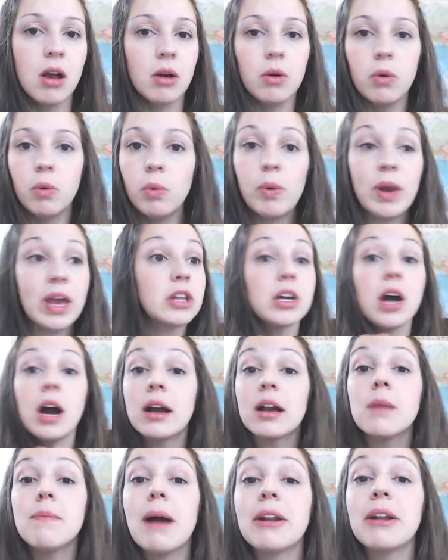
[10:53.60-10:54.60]
we
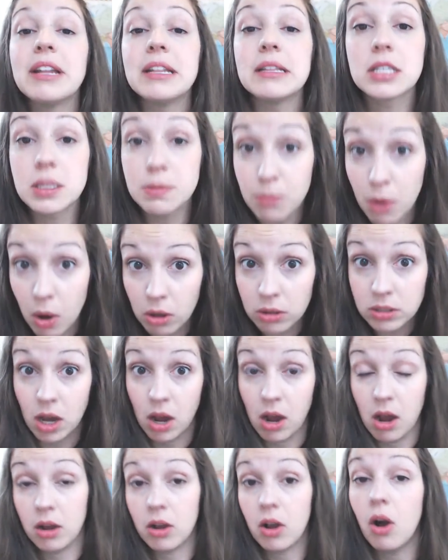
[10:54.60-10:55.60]
talk about in small
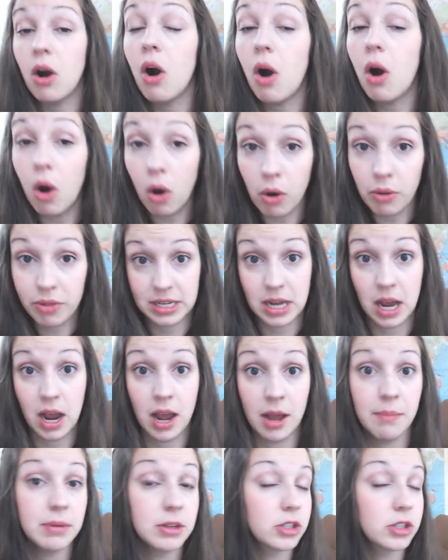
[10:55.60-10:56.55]
talk all the time.